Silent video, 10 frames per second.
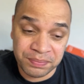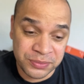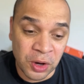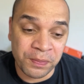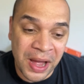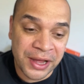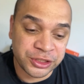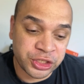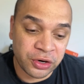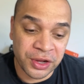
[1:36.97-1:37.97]
don't buy
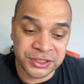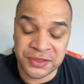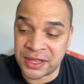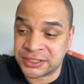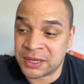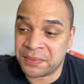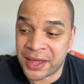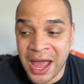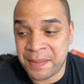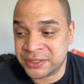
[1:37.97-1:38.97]
insurance, and then something
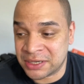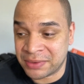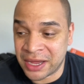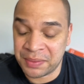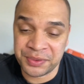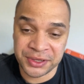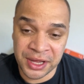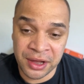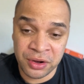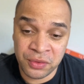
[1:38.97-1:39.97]
happens and I'm not able to
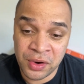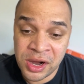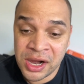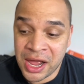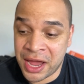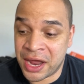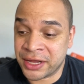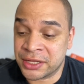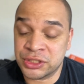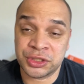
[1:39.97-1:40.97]
go, and I
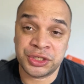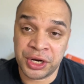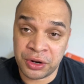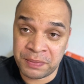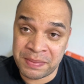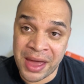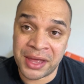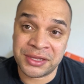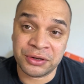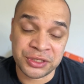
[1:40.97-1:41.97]
can just be
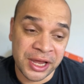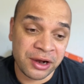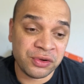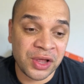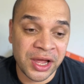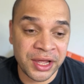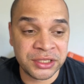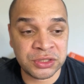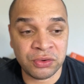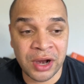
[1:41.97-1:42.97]
mad at Delta
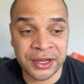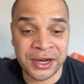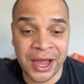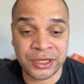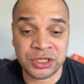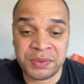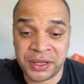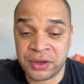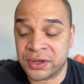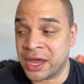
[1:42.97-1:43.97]
Airlines, or I can actually be
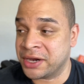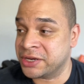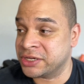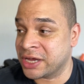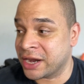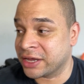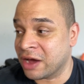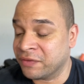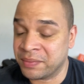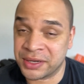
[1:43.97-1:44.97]
like, okay, I need to kind of
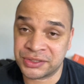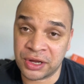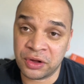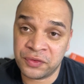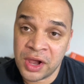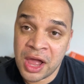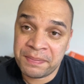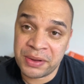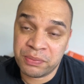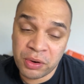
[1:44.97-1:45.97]
cover myself,
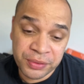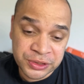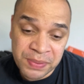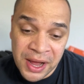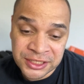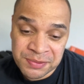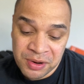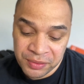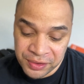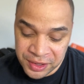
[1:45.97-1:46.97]
be more
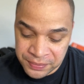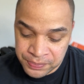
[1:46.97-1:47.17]
responsible, really.